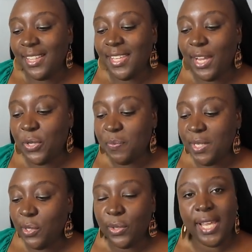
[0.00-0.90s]
they could
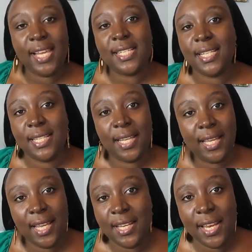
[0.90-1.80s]
be located
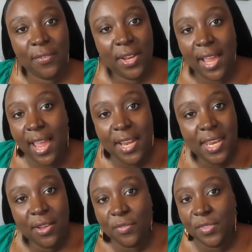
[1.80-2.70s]
in
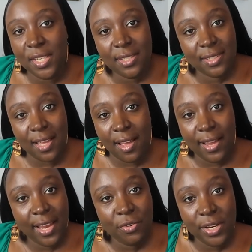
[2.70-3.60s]
any of these
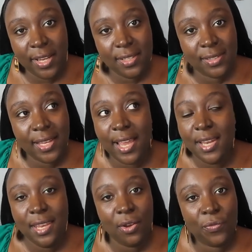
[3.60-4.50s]
areas,
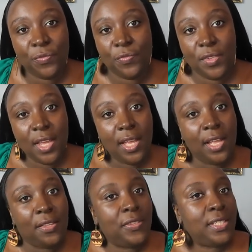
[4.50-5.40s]
any of
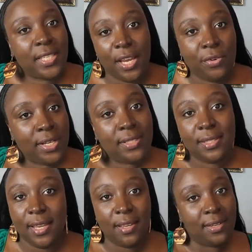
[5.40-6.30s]
these
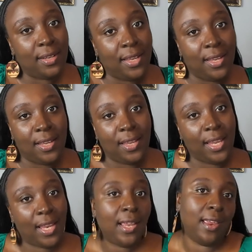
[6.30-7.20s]
areas in
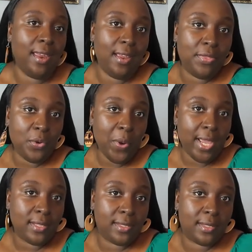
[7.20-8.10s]
the
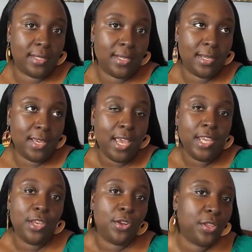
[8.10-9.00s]
West.
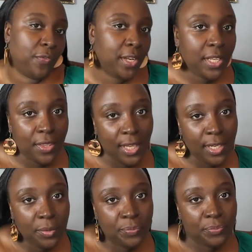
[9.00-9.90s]
You know the funny
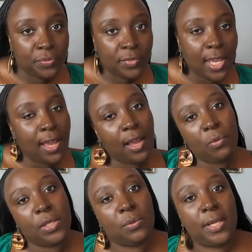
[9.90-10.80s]
thing? I
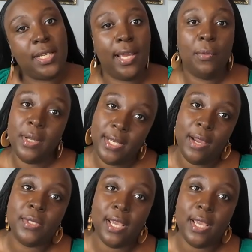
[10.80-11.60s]
was one day I